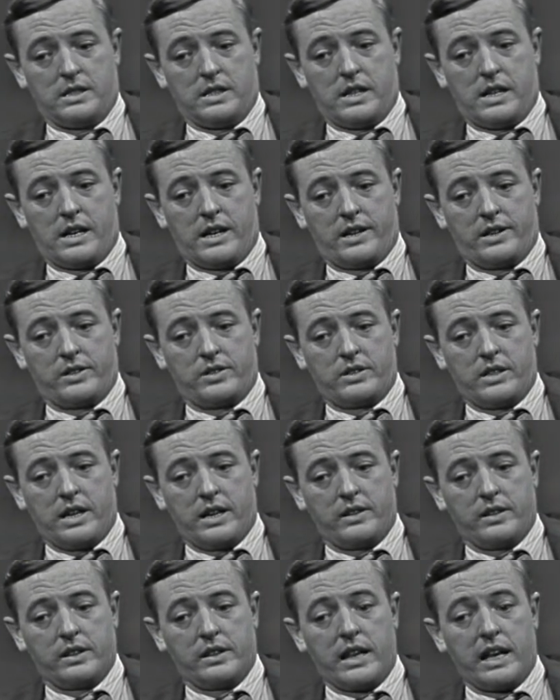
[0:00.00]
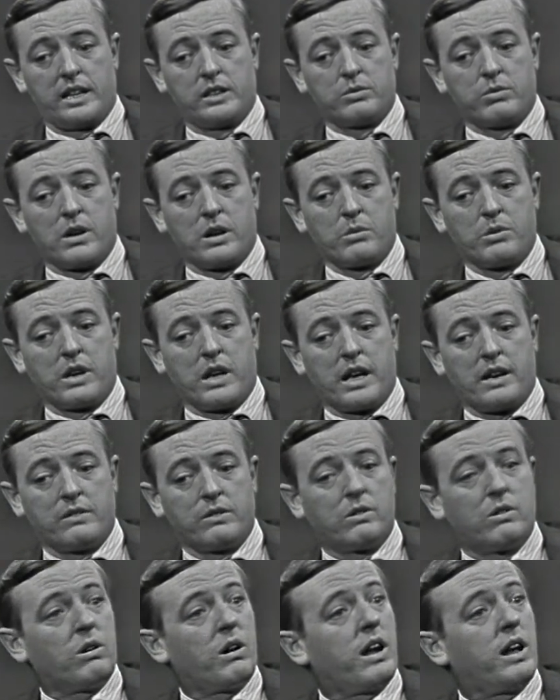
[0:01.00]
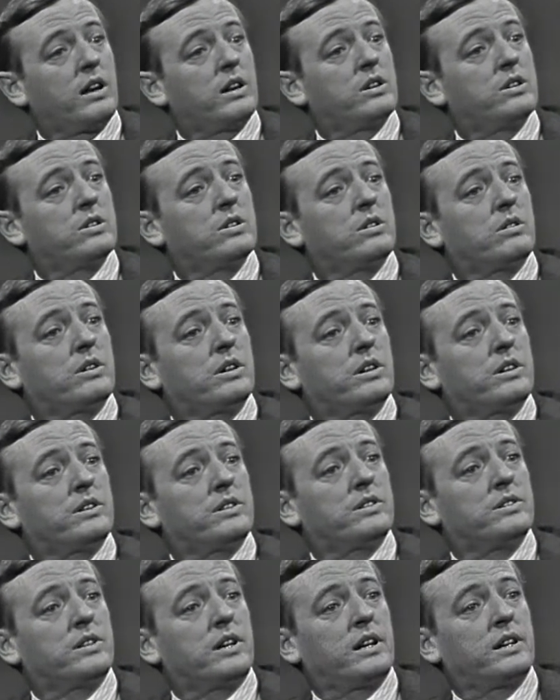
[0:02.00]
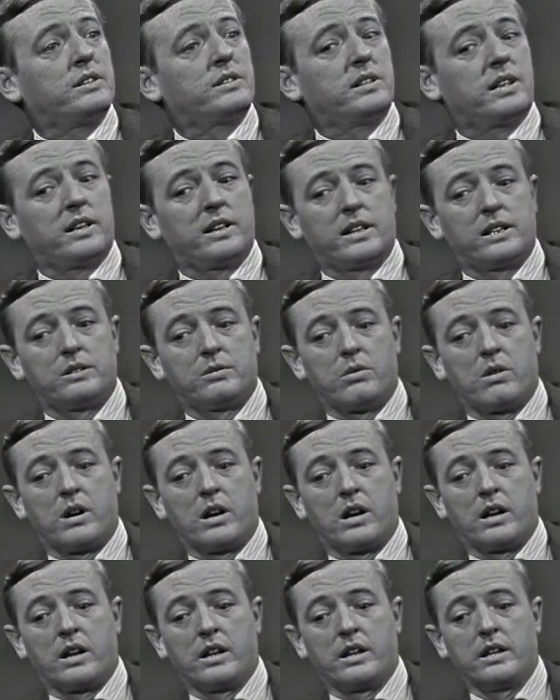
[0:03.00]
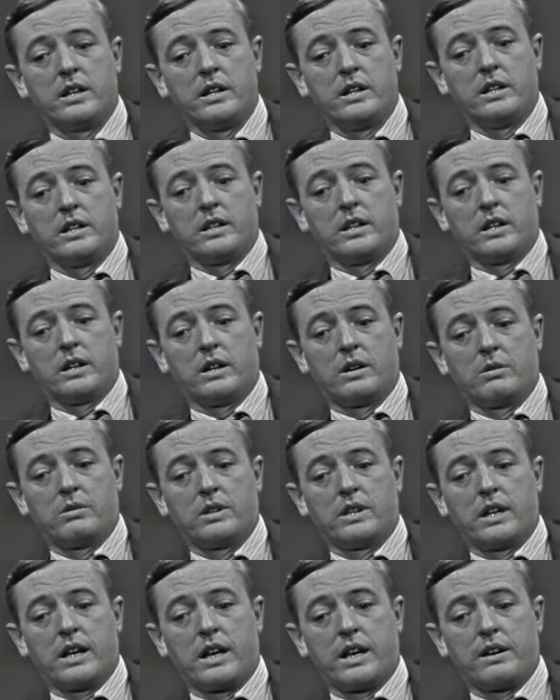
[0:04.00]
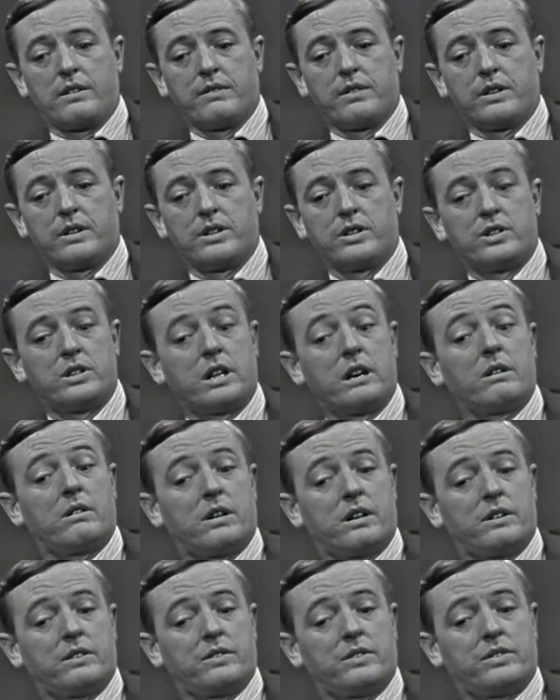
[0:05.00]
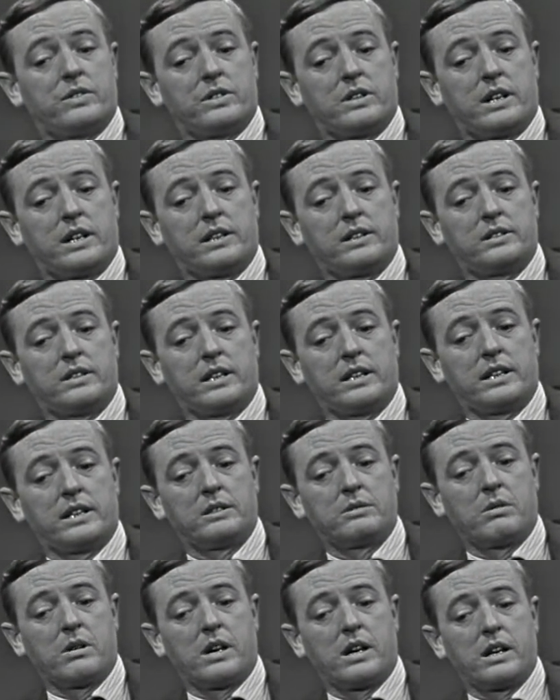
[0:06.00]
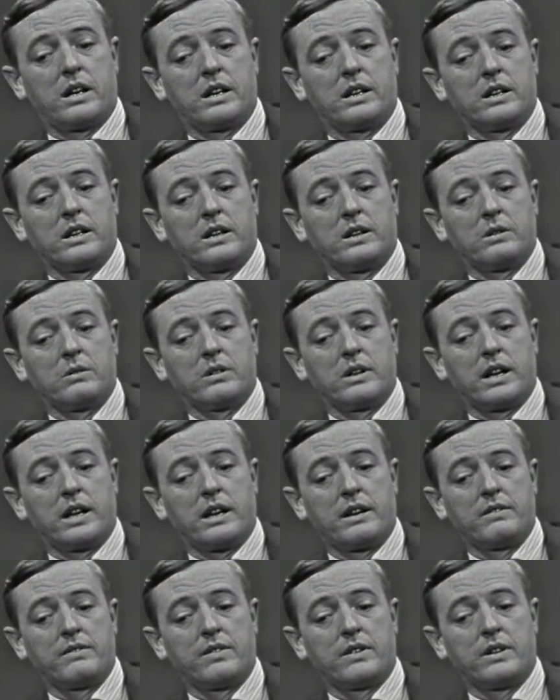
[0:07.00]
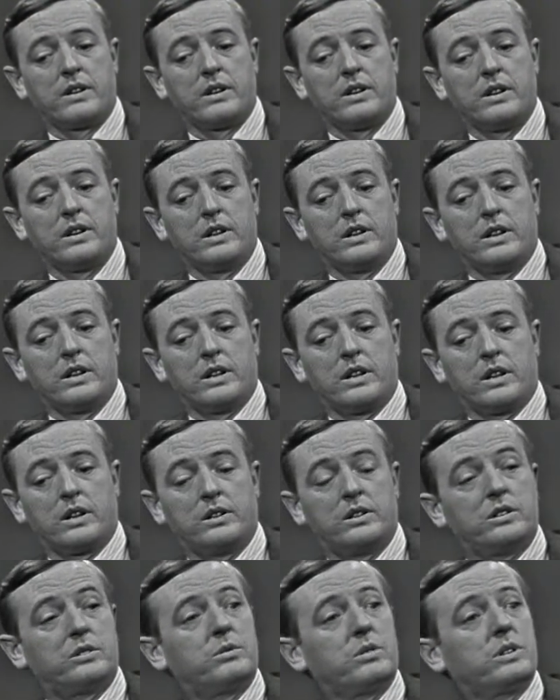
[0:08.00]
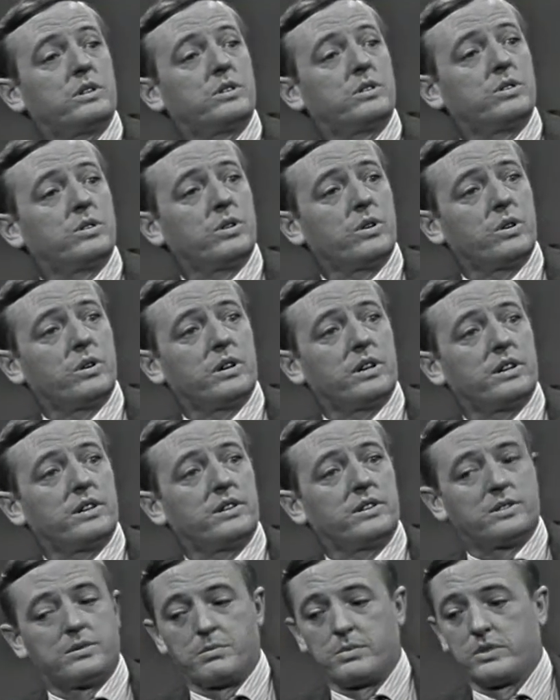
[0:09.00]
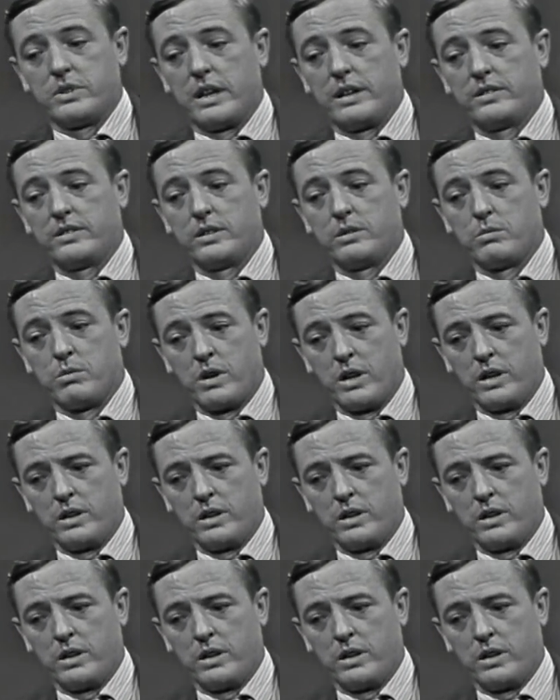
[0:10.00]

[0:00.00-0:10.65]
I understand that that's why we have grand juries. I understand that's why uh, we have uh, sheriffs. I understand that's why uh, we have uh, district attorneys, precisely to weigh